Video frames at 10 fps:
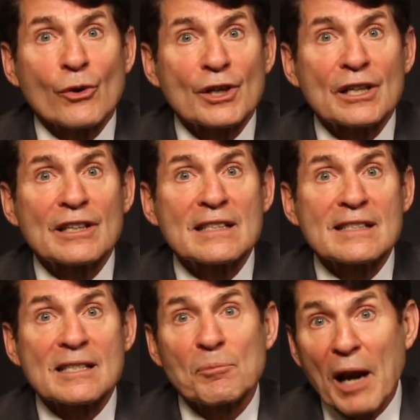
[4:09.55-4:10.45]
ordering
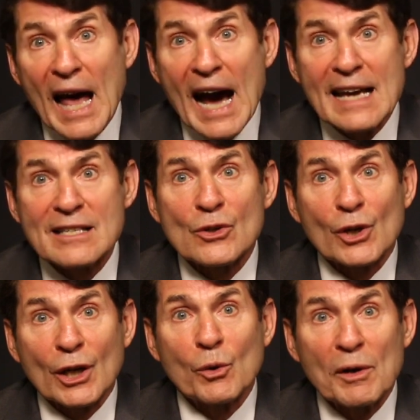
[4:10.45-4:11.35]
supplies
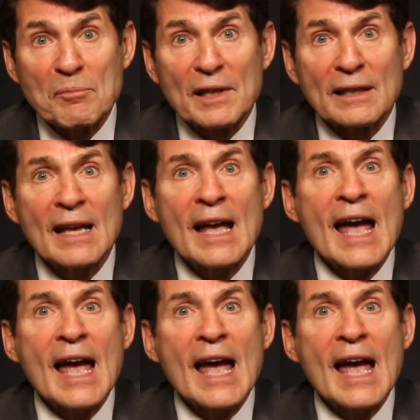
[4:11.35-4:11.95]
or equipment